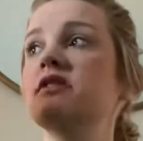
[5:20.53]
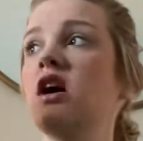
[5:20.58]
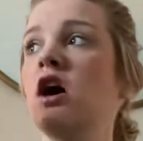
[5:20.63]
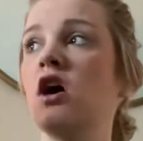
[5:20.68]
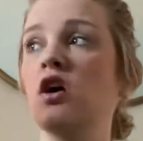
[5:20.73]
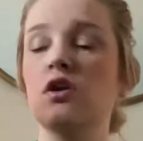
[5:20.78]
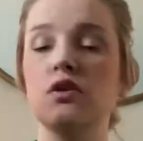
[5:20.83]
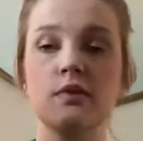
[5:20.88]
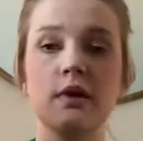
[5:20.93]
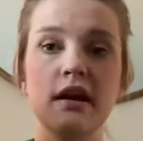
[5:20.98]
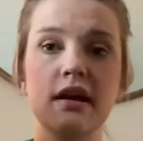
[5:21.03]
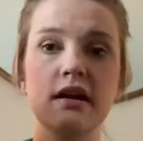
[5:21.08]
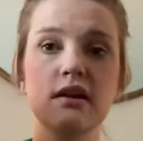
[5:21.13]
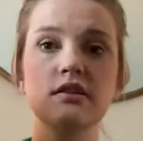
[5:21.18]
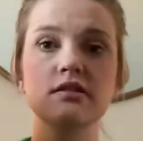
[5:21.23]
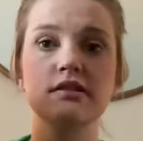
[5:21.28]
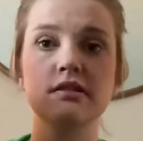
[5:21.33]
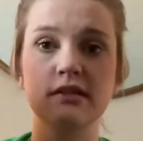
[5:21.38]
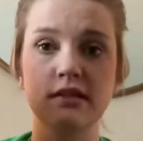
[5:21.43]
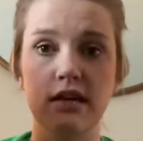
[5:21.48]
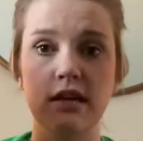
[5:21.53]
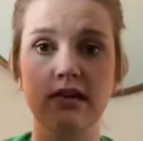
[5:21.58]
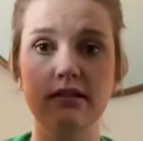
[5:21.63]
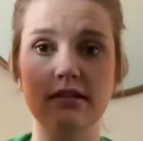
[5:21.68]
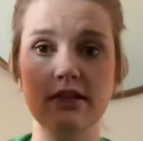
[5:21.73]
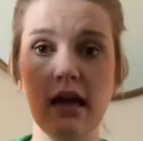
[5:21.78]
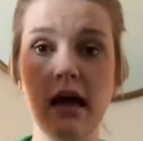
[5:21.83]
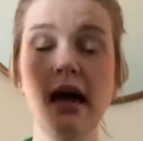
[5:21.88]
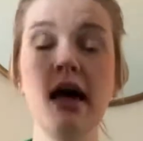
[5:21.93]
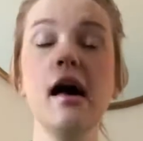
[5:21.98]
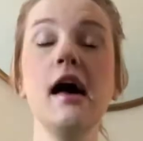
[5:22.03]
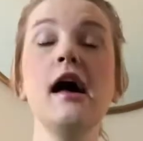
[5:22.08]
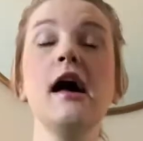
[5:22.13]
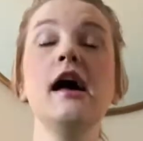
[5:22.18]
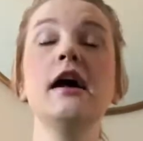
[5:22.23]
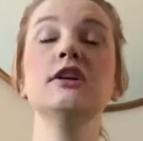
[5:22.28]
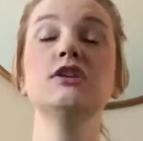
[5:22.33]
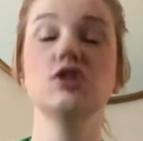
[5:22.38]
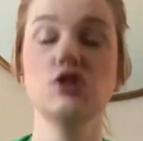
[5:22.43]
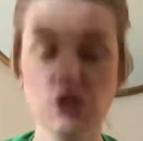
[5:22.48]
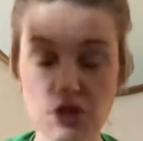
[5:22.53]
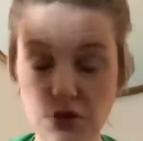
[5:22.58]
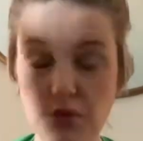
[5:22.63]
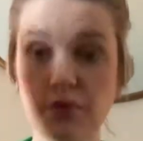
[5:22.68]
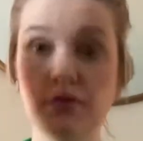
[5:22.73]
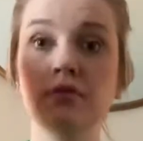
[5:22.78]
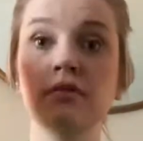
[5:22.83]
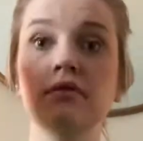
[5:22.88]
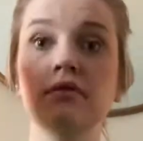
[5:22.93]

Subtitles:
a great sneeze. Achoo!